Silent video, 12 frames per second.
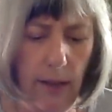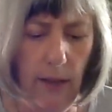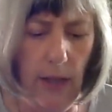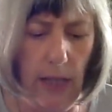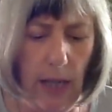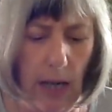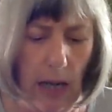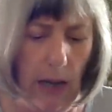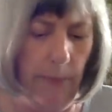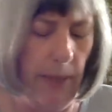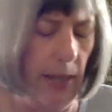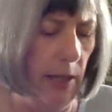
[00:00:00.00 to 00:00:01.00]
the uh,
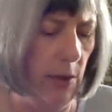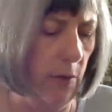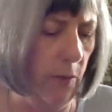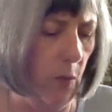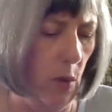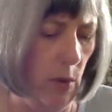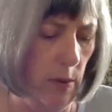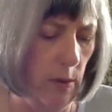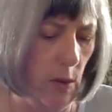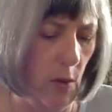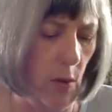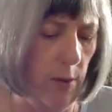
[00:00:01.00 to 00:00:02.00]
page of
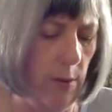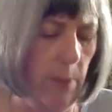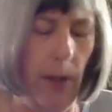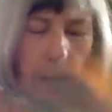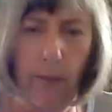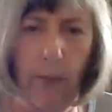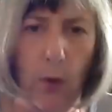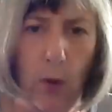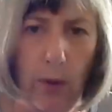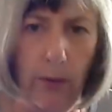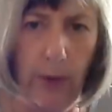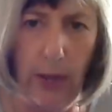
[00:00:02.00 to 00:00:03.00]
wands crossed by the
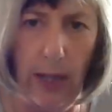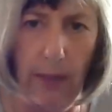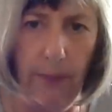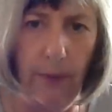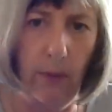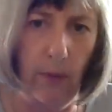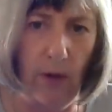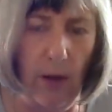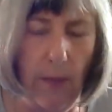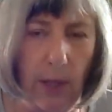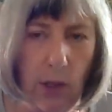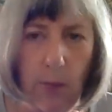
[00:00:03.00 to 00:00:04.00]
four of cups so
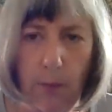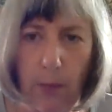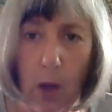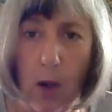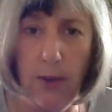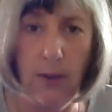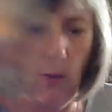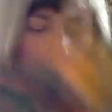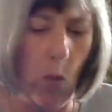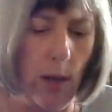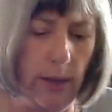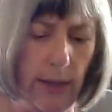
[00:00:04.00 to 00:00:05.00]
much lost
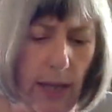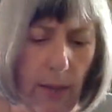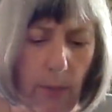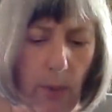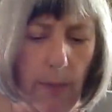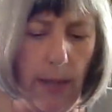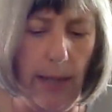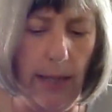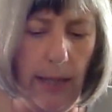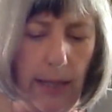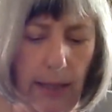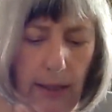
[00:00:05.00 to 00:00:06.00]
one cup
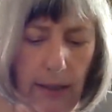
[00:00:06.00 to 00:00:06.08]
remaining